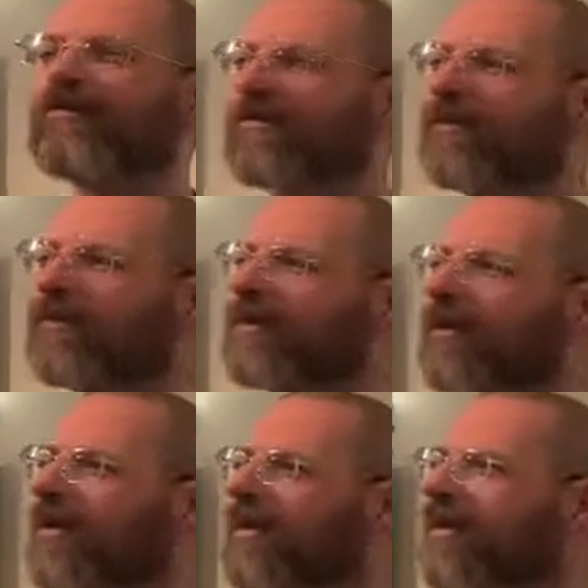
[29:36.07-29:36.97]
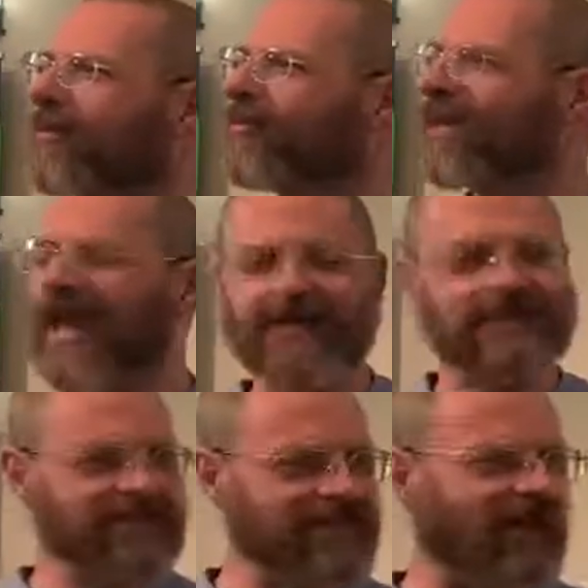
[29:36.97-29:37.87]
food, a little bit of cash, and
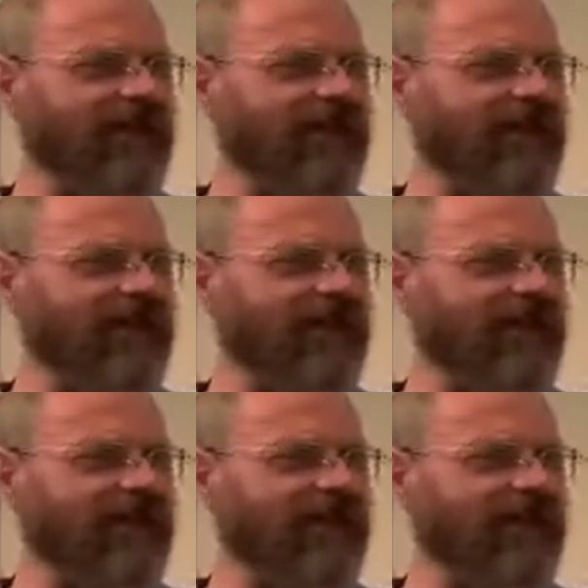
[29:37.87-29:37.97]
says, yeah,